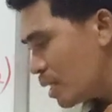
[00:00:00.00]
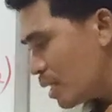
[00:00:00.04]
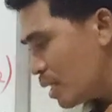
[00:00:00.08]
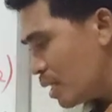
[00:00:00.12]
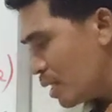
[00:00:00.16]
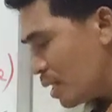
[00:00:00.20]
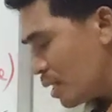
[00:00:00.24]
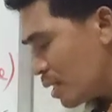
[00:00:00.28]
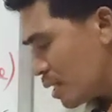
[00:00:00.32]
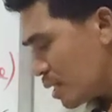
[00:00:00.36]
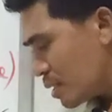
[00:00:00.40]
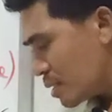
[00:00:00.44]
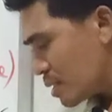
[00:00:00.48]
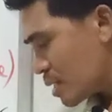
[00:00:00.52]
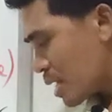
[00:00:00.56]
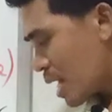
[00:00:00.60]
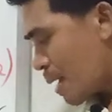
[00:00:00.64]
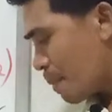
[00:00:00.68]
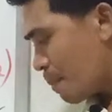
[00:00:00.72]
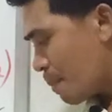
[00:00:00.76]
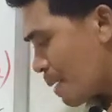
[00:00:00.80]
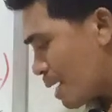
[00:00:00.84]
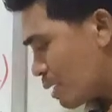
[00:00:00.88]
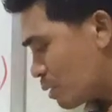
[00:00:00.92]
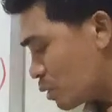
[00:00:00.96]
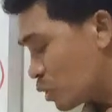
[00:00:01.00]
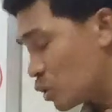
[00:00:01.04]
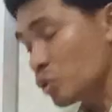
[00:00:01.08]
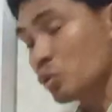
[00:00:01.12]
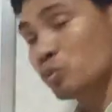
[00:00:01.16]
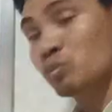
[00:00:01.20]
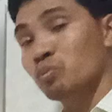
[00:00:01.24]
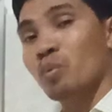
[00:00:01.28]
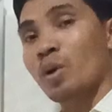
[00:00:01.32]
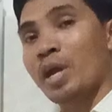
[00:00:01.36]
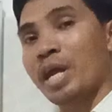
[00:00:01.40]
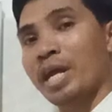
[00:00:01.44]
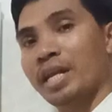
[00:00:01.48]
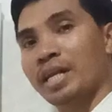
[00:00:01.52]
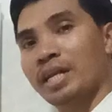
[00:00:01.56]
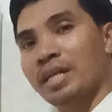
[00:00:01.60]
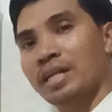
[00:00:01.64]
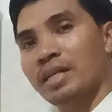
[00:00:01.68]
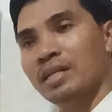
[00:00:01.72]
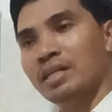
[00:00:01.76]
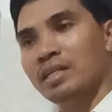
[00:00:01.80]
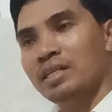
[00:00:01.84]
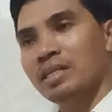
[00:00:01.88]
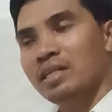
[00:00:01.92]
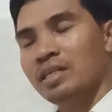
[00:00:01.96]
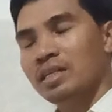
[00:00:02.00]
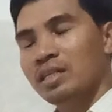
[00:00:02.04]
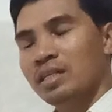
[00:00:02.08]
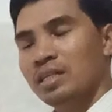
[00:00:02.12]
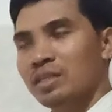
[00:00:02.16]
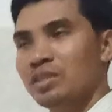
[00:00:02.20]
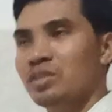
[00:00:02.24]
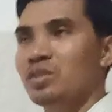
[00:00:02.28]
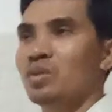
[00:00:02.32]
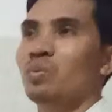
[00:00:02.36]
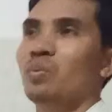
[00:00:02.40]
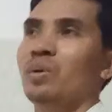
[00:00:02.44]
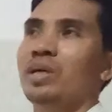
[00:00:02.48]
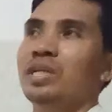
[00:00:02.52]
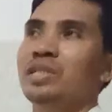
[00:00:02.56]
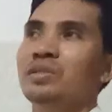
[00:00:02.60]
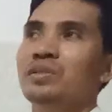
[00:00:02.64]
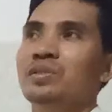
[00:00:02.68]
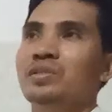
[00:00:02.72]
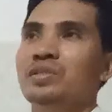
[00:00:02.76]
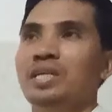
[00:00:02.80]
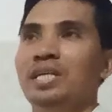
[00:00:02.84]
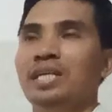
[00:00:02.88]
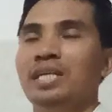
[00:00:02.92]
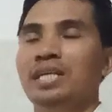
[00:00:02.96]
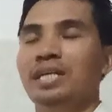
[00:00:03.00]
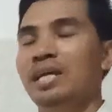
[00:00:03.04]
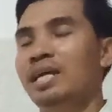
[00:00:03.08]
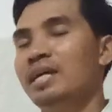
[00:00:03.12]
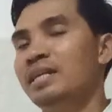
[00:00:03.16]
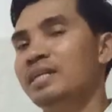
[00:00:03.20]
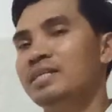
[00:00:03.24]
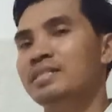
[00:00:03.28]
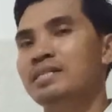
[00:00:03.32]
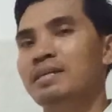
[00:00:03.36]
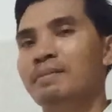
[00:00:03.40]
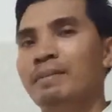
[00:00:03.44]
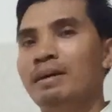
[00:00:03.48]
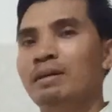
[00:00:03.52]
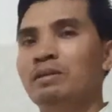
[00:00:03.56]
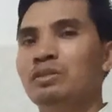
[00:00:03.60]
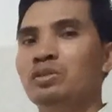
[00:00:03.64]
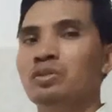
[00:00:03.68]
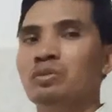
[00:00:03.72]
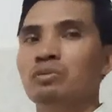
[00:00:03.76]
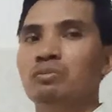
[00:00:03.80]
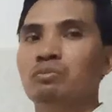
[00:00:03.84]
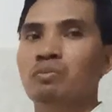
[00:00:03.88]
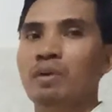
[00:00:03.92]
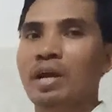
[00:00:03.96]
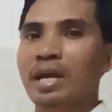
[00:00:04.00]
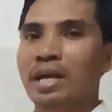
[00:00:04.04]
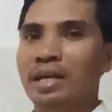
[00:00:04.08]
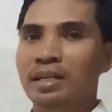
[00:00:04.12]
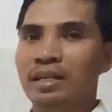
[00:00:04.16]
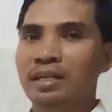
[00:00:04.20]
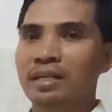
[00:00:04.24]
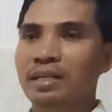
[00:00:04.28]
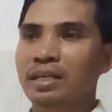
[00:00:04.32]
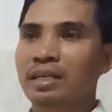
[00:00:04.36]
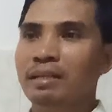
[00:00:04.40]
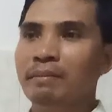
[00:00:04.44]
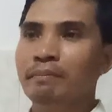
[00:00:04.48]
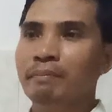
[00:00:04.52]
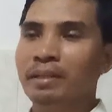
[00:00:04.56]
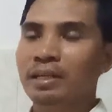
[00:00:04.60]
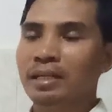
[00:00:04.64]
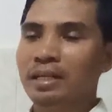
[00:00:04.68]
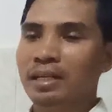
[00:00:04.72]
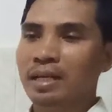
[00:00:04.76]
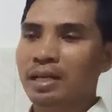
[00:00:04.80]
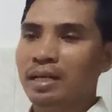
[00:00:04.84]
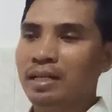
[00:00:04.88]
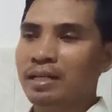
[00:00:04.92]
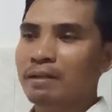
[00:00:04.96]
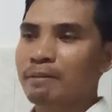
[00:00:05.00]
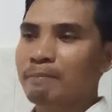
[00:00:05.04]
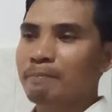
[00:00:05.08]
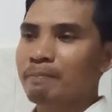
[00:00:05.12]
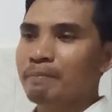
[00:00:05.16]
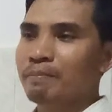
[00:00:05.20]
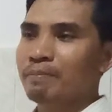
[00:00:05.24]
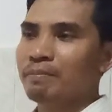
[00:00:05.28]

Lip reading: It is about to rain. So when you say it is about to rain, it means that